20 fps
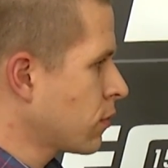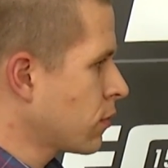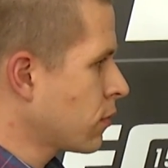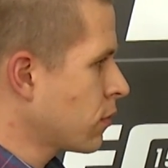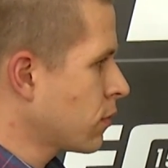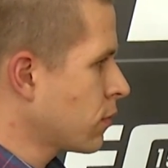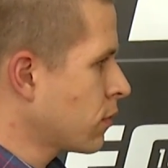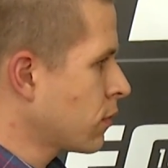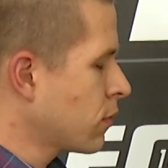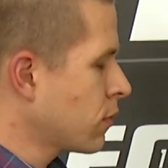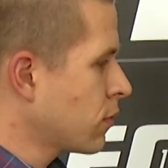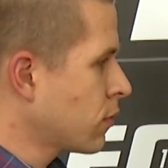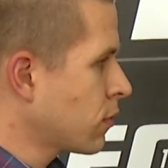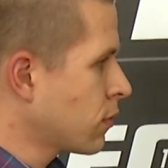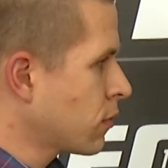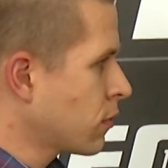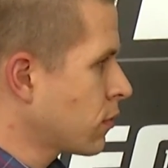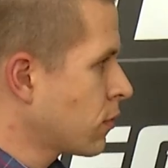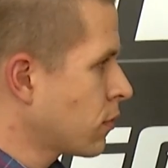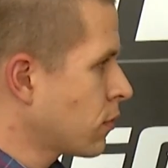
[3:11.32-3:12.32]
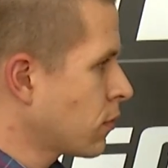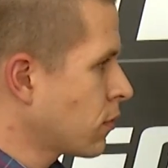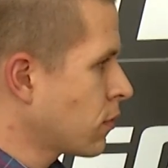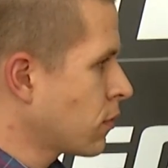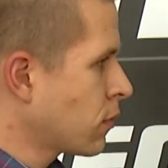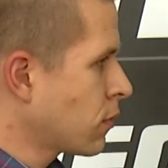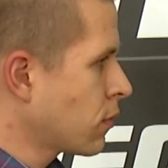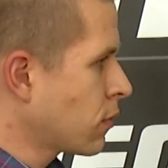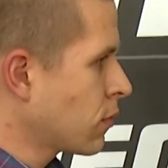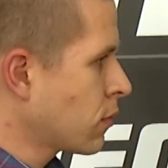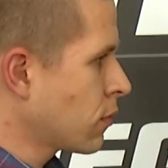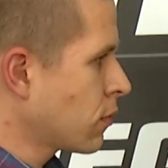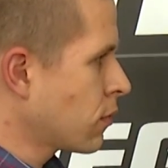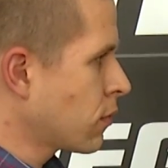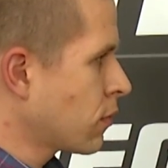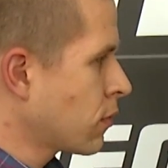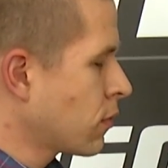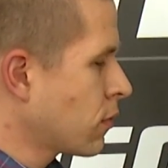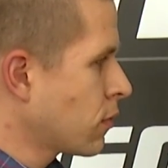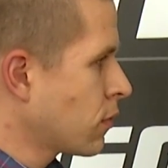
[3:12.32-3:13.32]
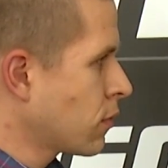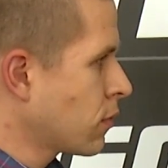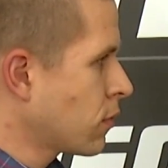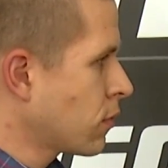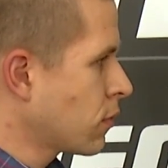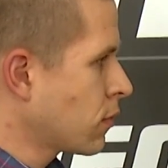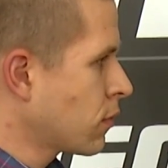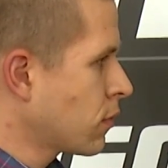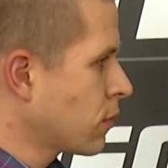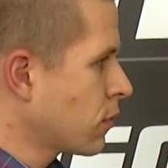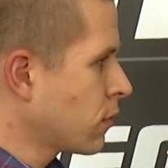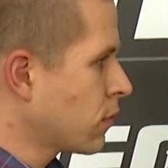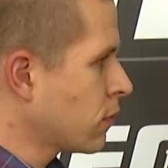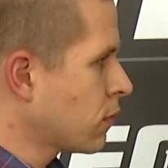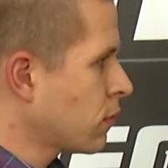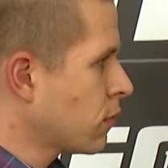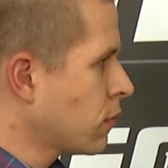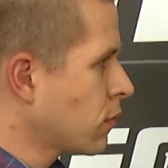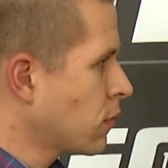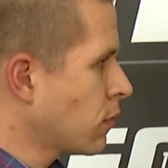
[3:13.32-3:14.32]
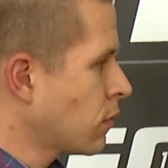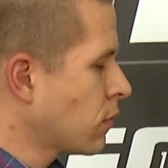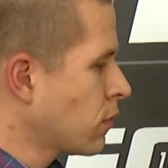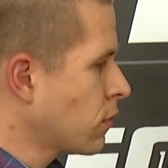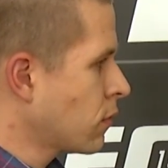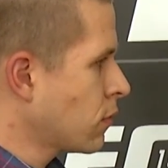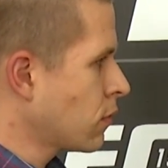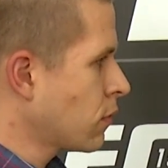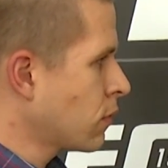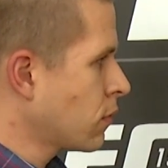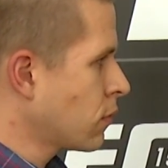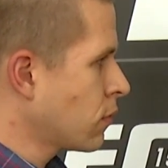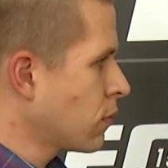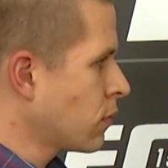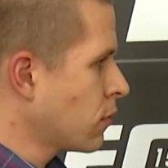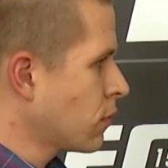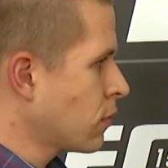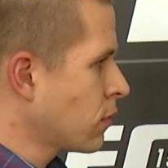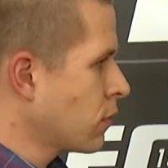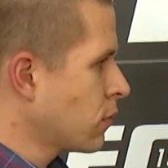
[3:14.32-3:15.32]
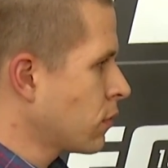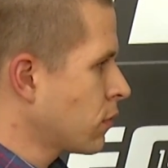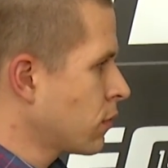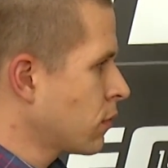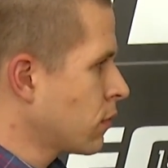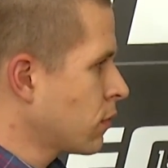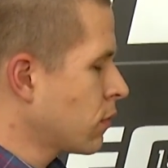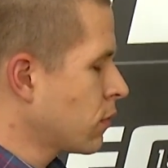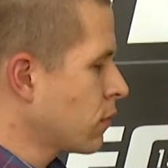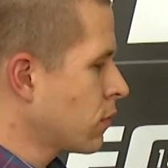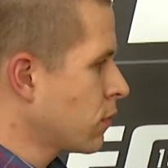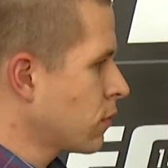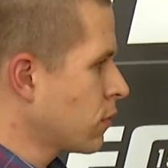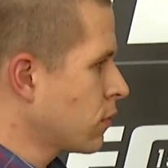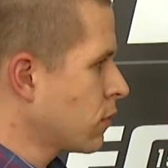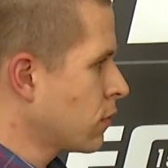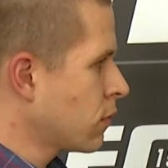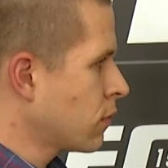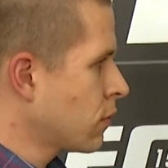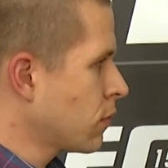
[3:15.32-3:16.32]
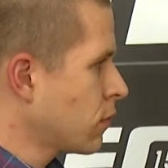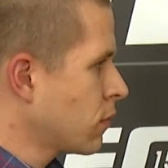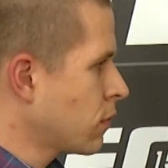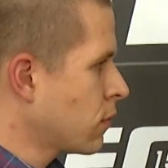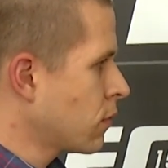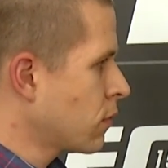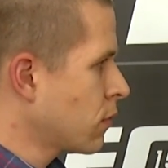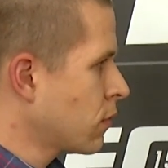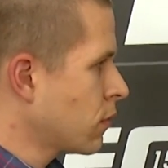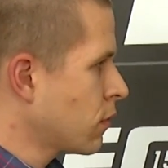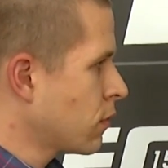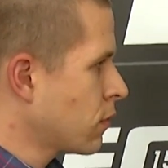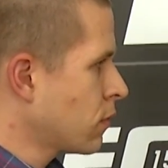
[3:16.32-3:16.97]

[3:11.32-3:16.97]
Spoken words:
(silent)